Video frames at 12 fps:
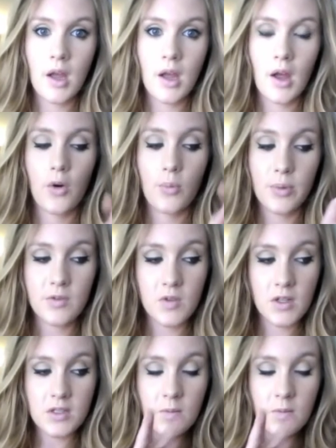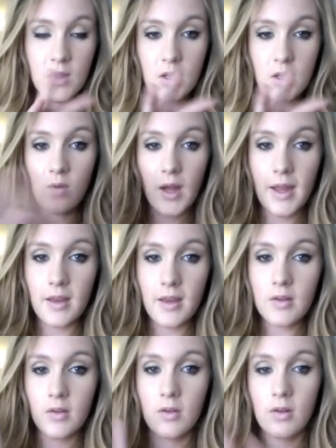I hope you saw something that you
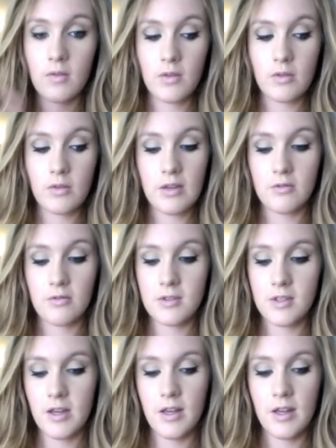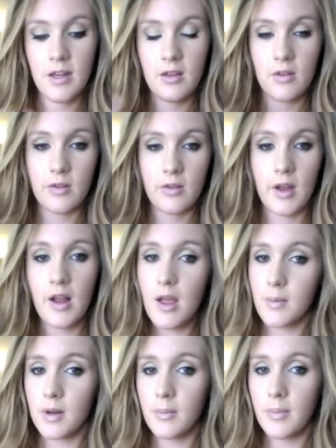liked, or if you were interested in it, you thought, oh,
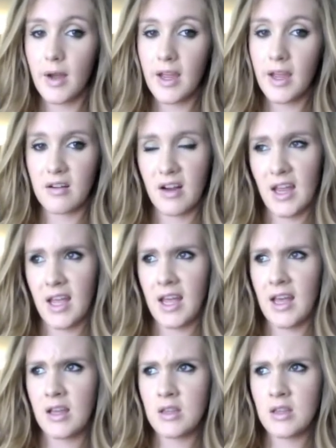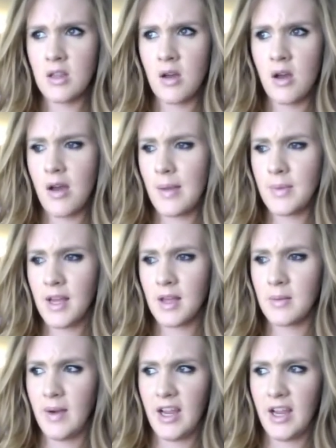I'm going to buy it, or hell no, I'm not going
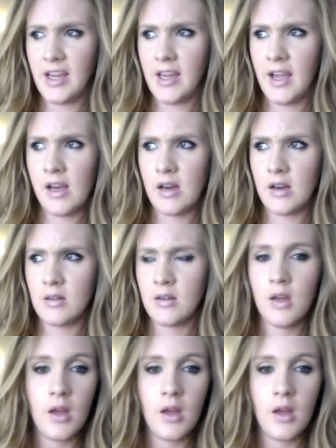to buy it now,